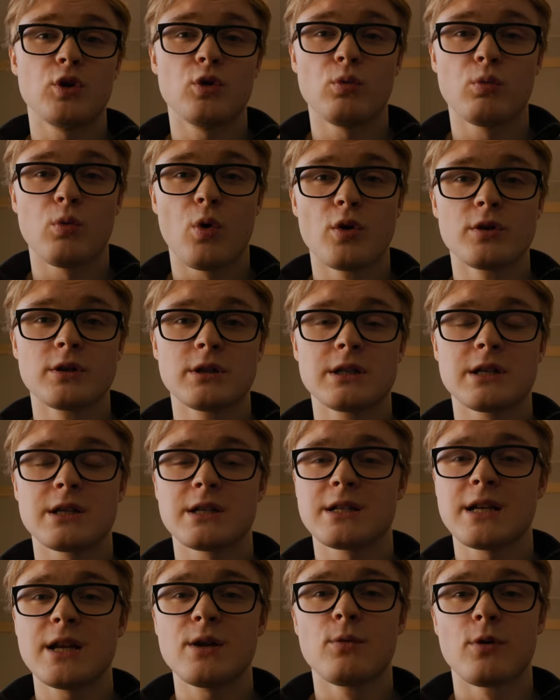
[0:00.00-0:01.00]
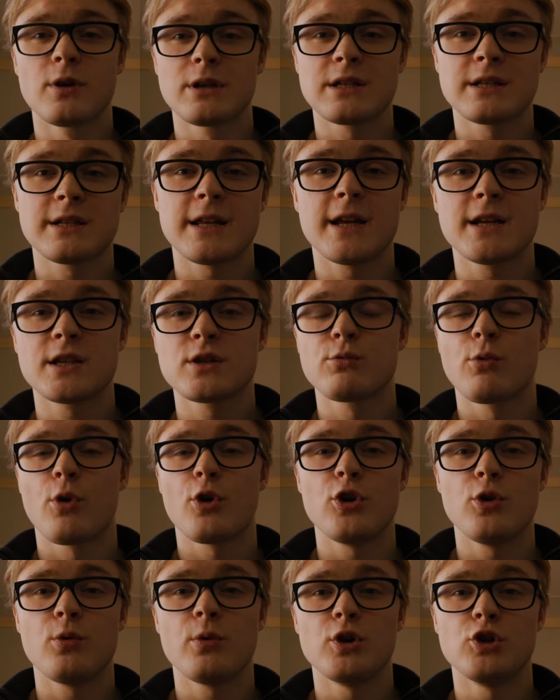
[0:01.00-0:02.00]
you want to see what sticks,
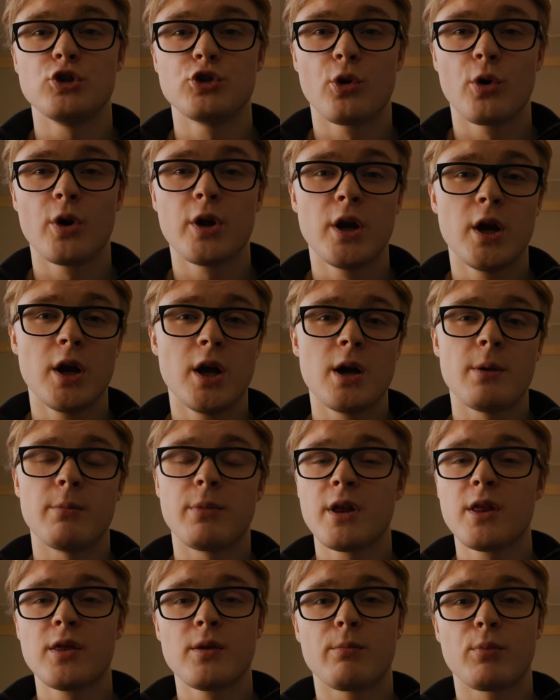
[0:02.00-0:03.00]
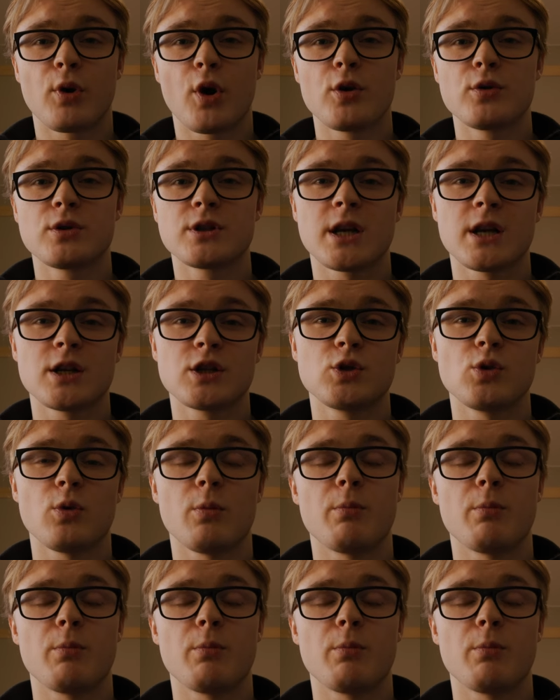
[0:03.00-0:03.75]
what you enjoy, but in the process